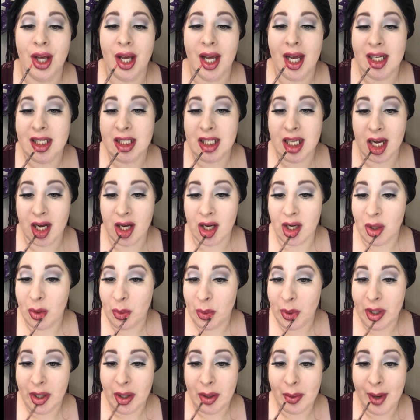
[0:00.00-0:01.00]
It's not going to
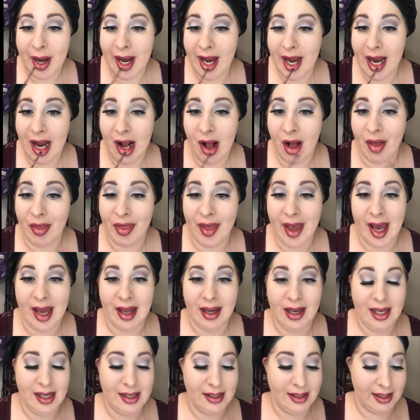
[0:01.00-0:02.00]
wear away on
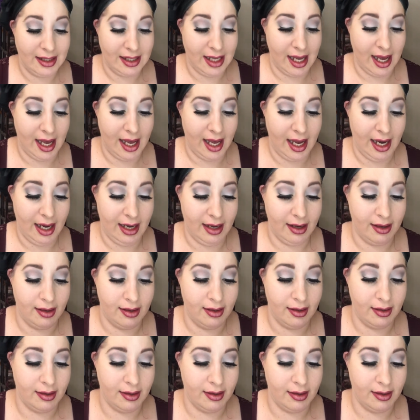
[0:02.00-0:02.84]
that inside